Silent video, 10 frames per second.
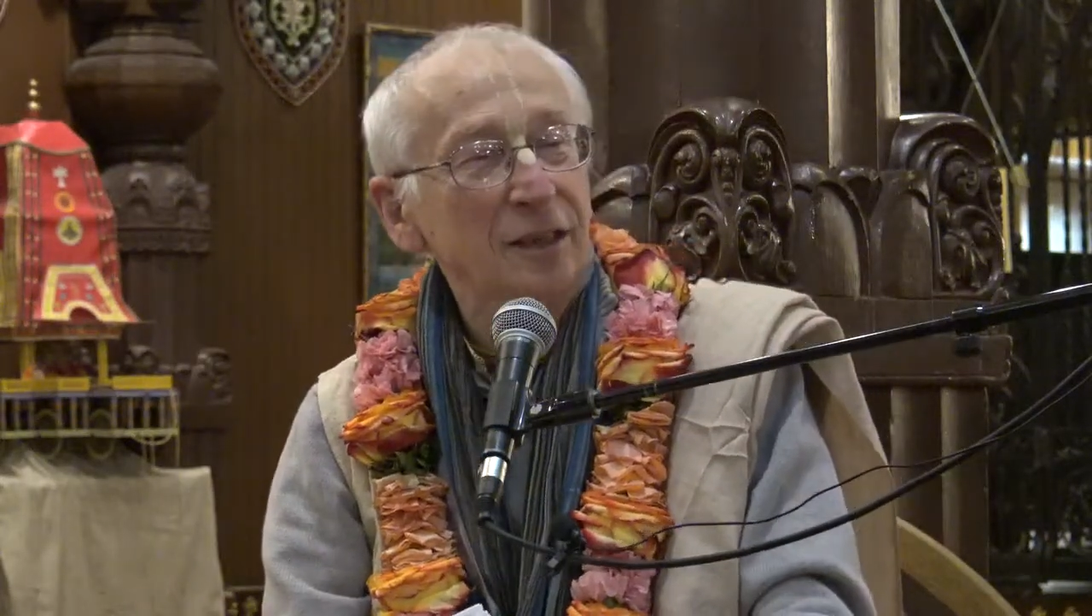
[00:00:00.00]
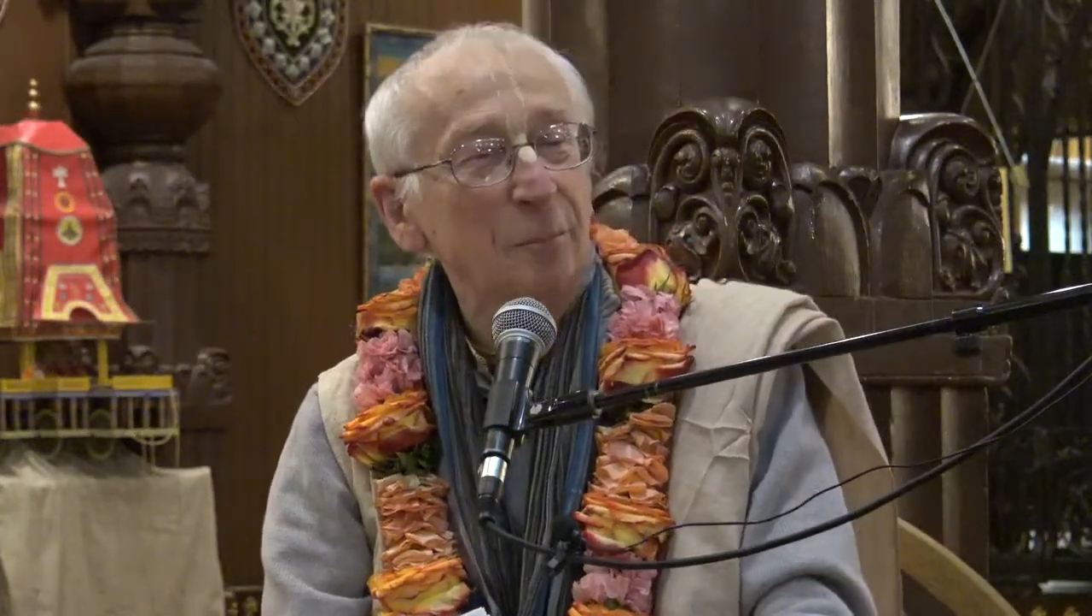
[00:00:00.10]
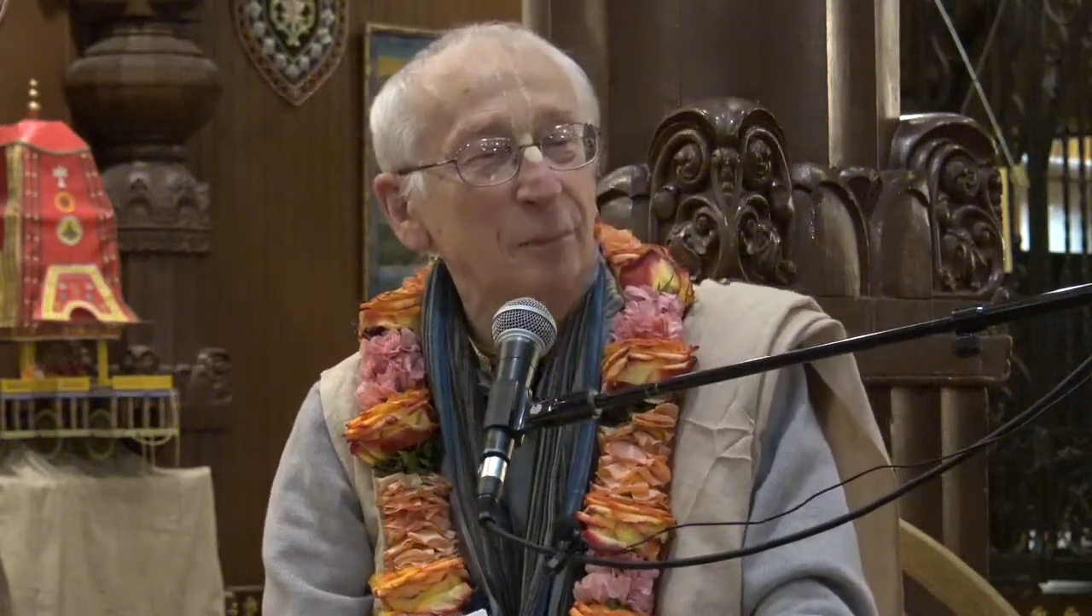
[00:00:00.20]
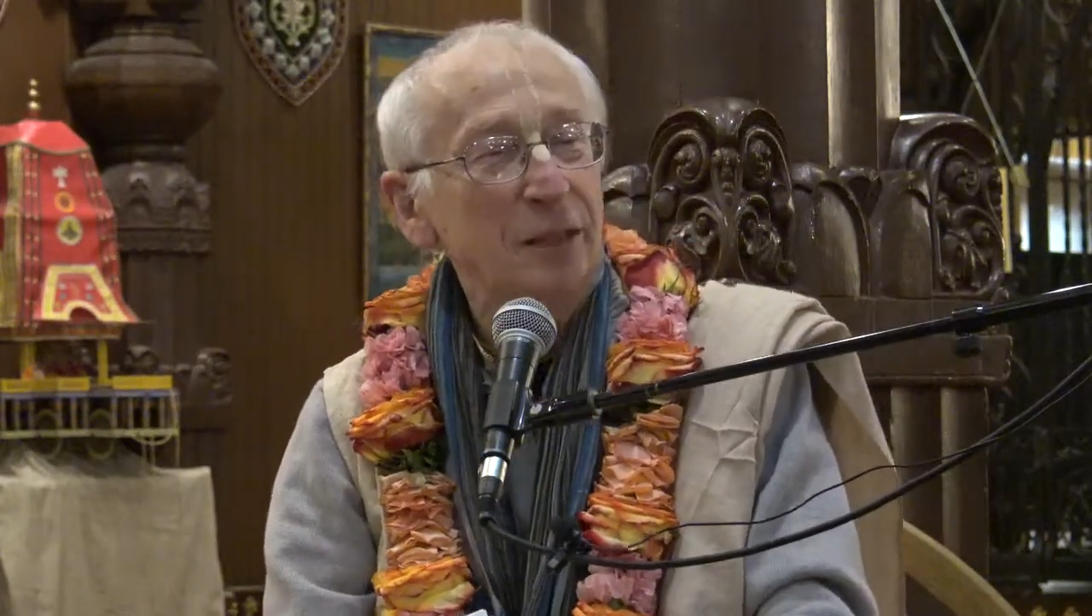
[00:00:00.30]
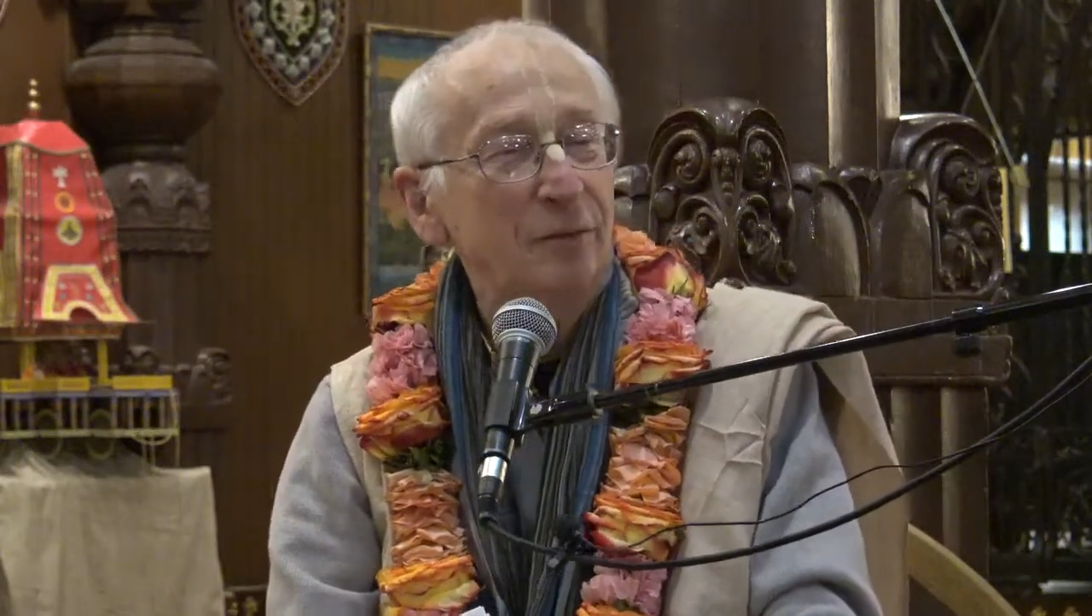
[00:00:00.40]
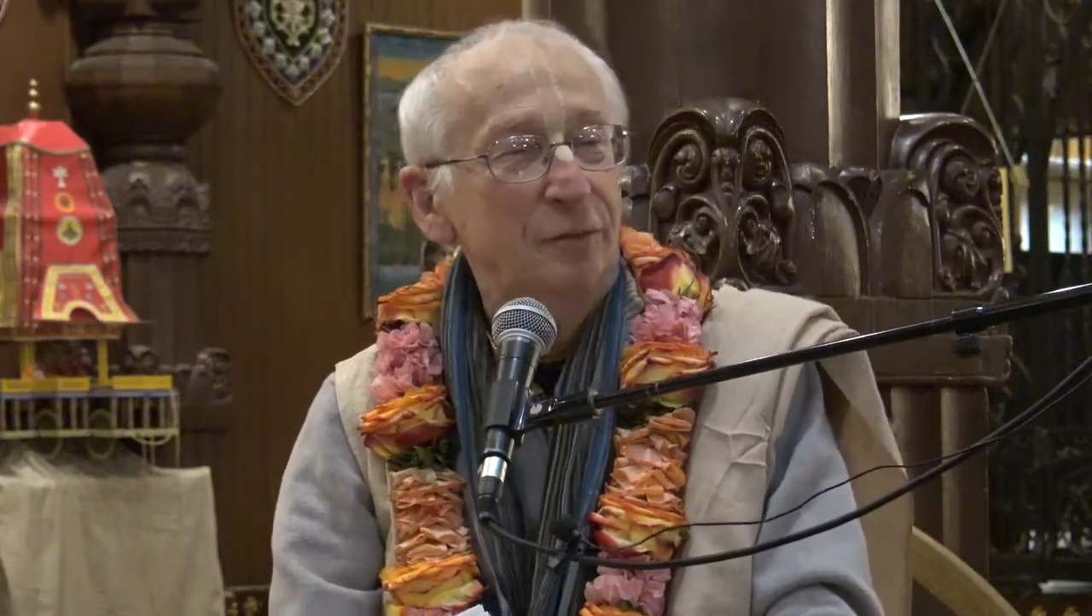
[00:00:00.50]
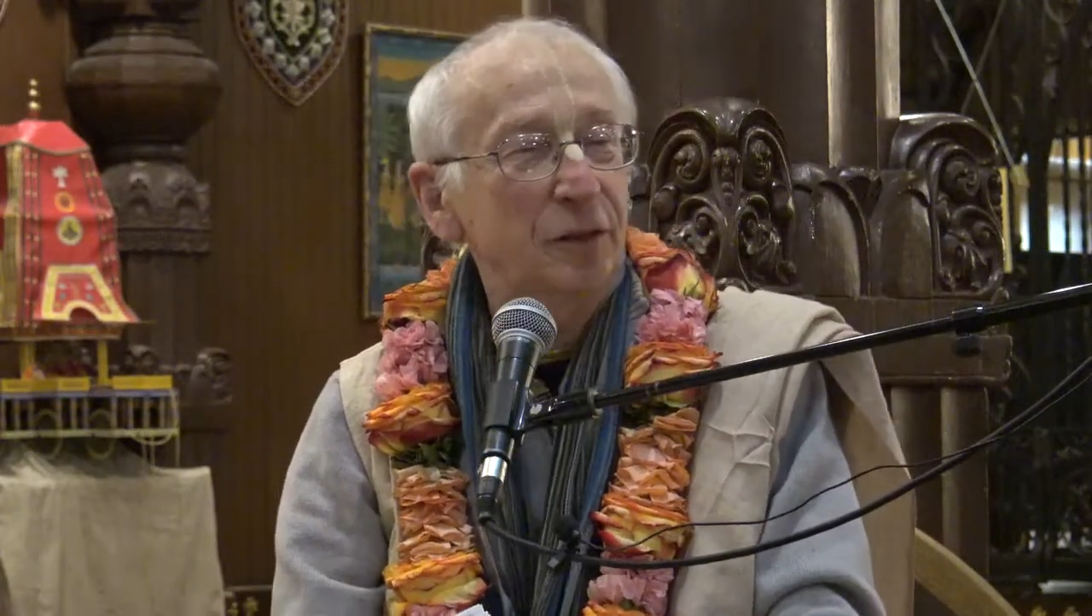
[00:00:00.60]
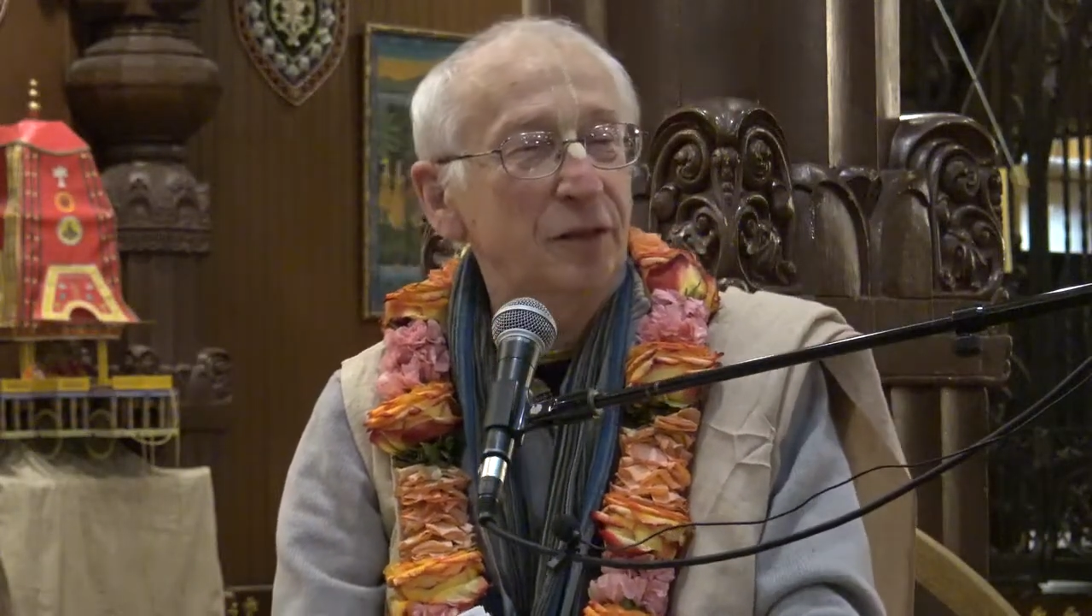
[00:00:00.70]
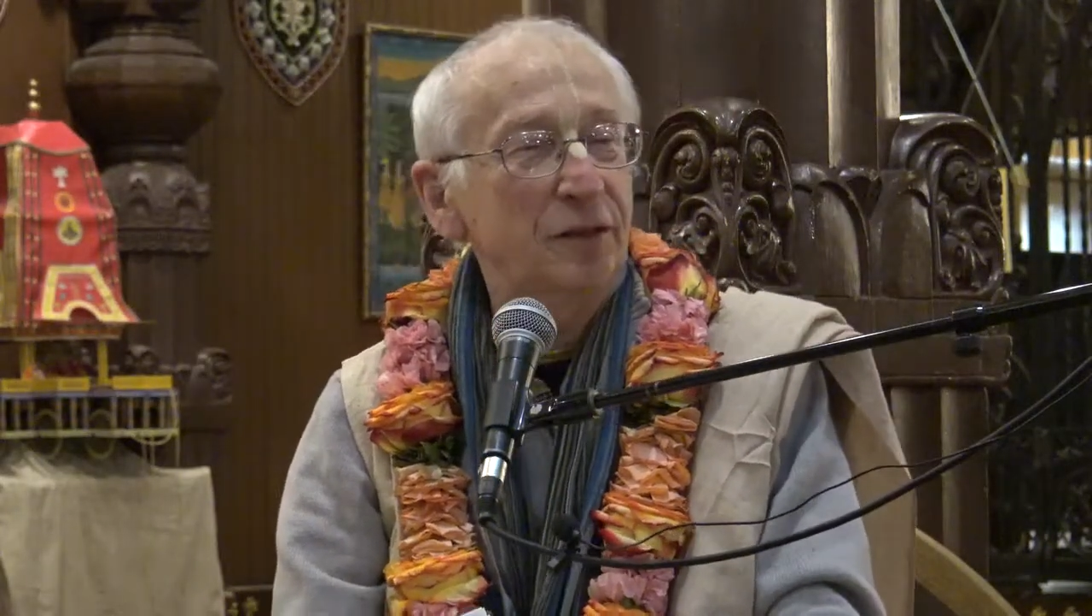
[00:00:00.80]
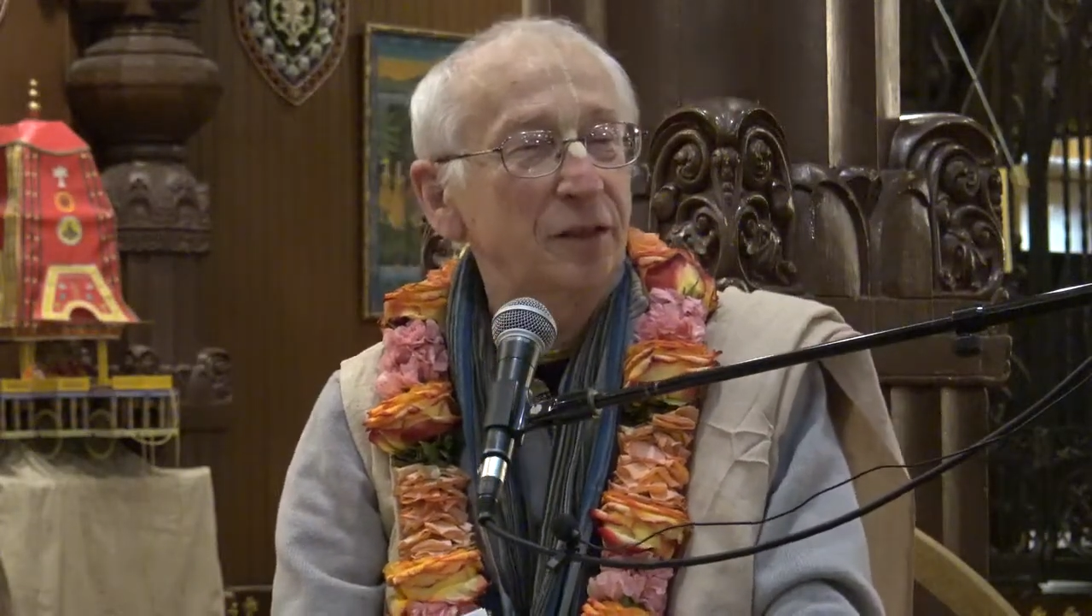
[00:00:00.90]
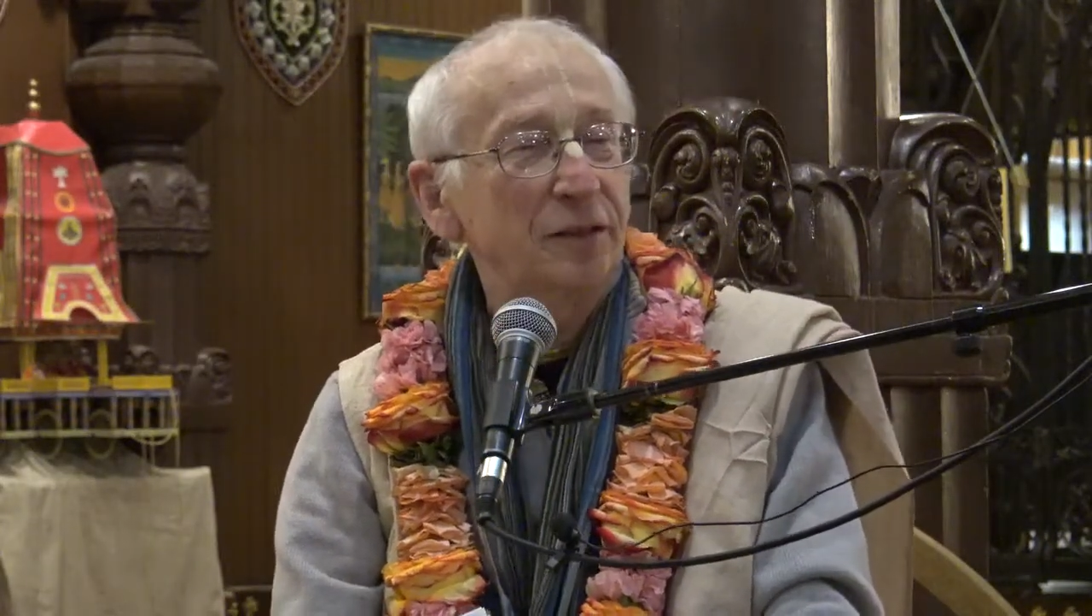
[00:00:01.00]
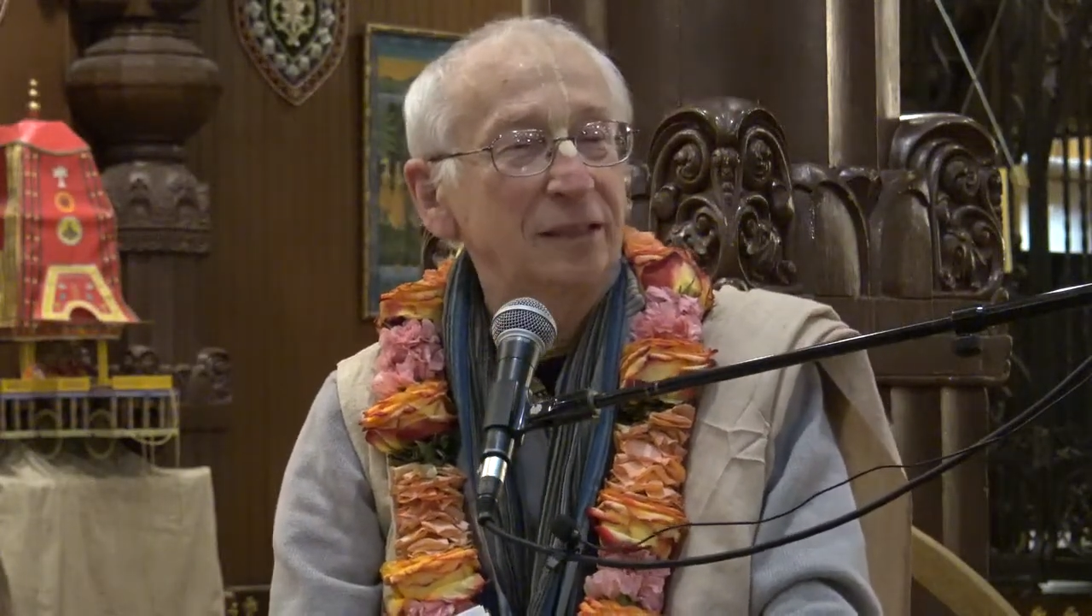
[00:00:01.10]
company of